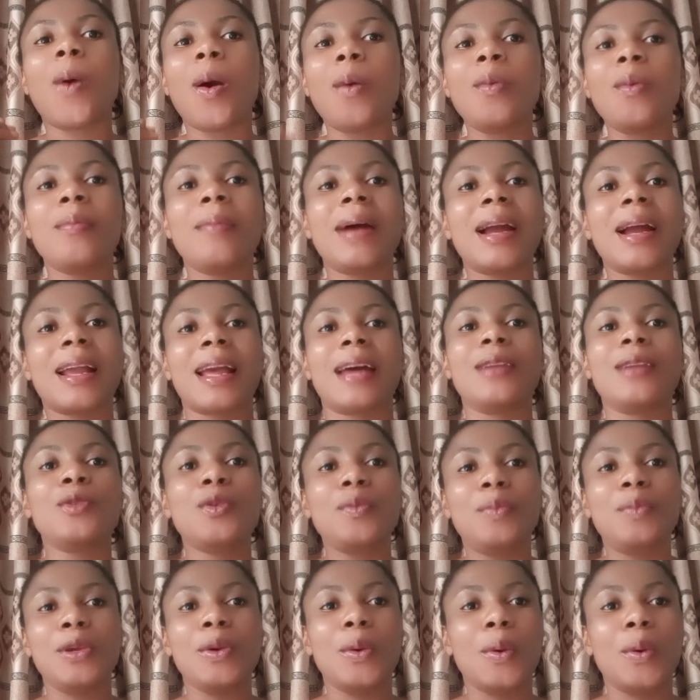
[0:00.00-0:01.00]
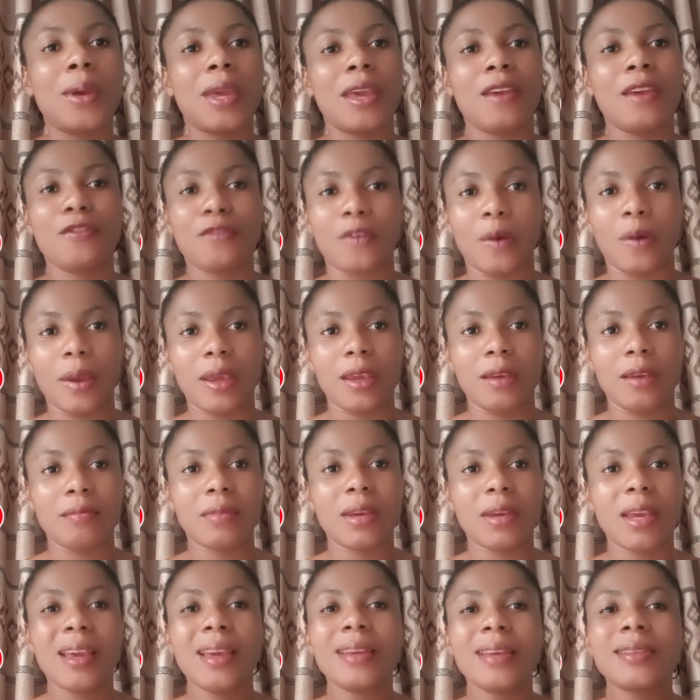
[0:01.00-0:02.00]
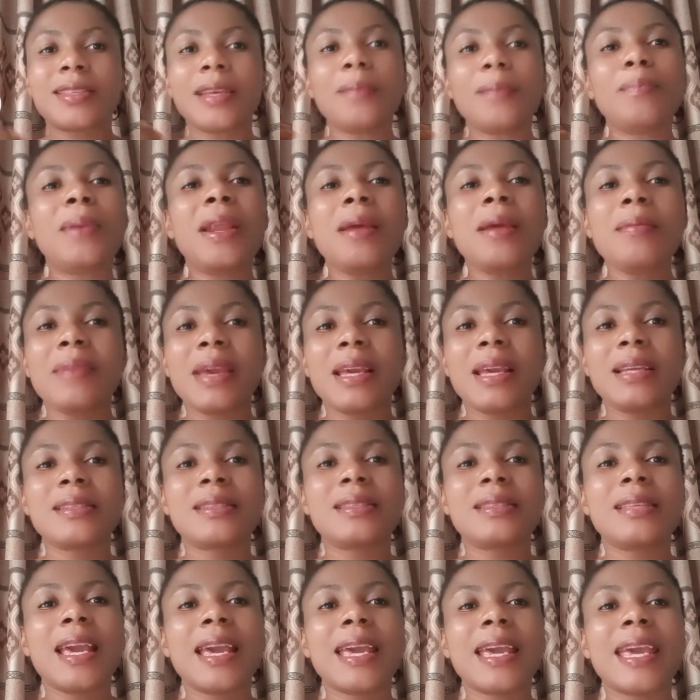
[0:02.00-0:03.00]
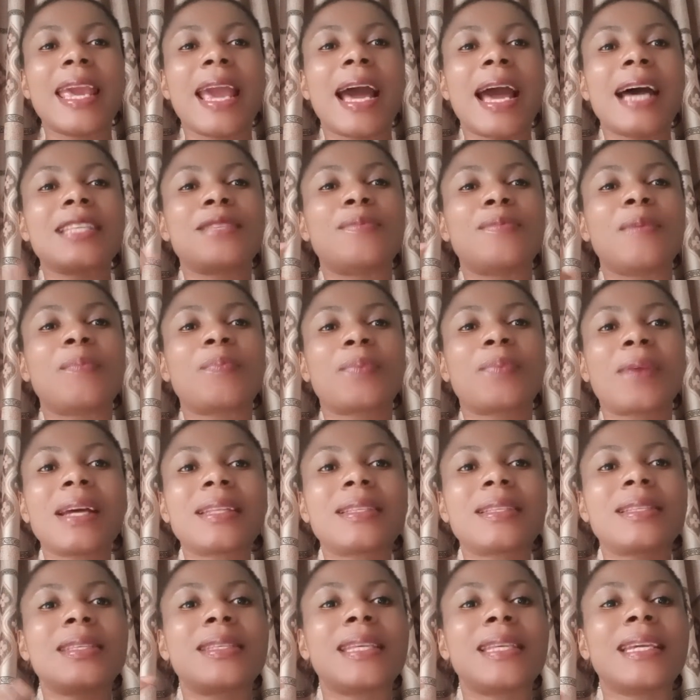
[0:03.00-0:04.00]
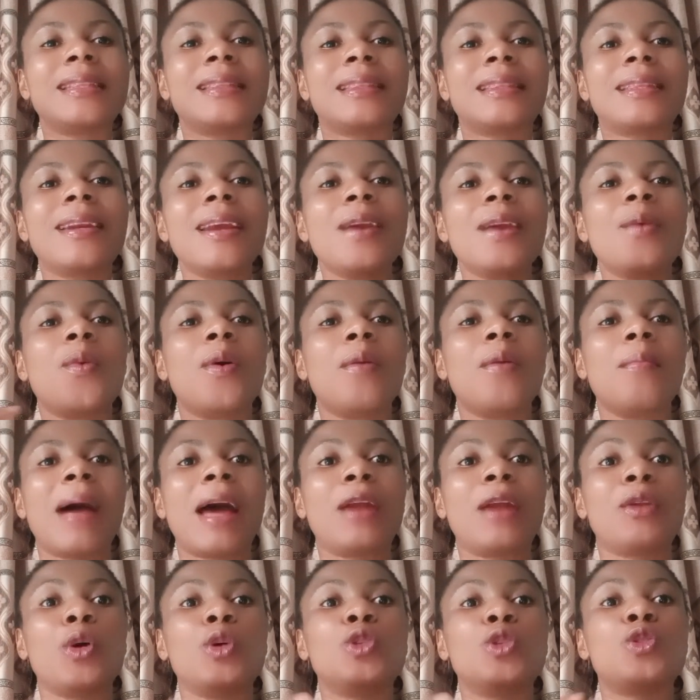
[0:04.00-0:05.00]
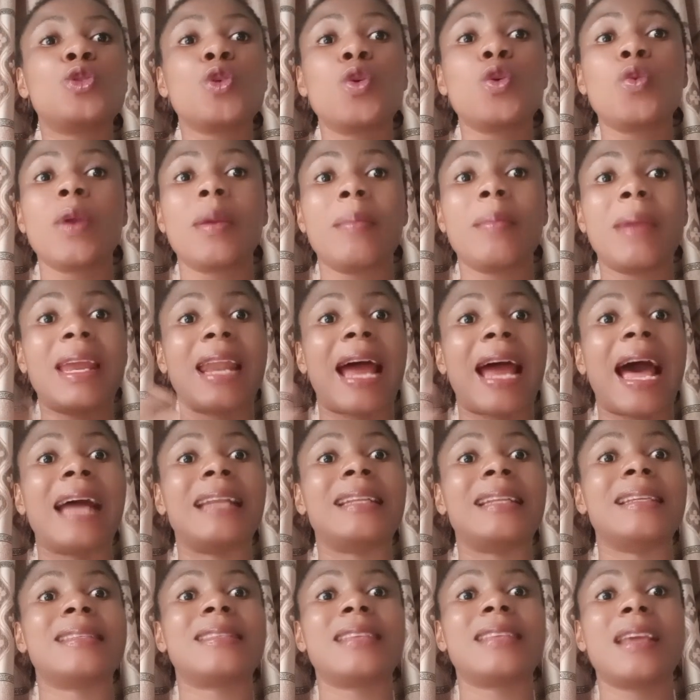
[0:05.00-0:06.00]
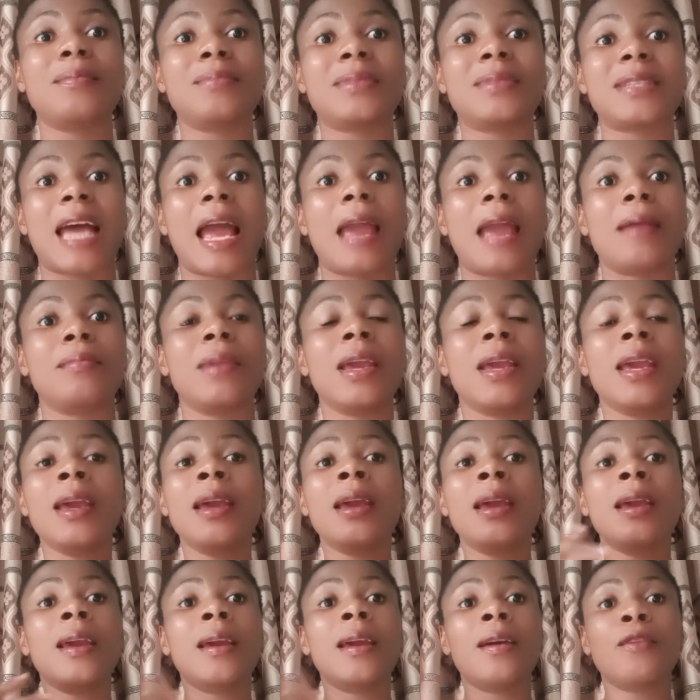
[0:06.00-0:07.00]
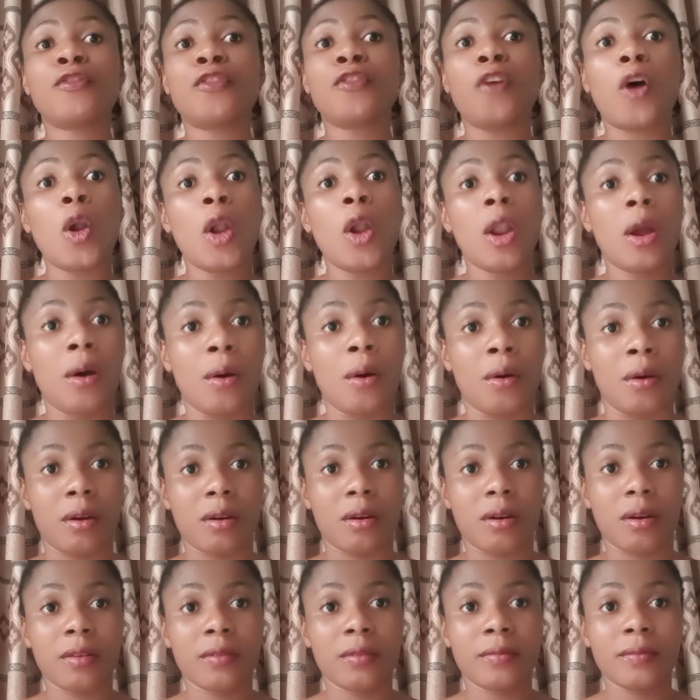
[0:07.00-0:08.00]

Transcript: one woman cannot be okay for him, simply means he has been practicing 3 women or 2 women at the same time for long.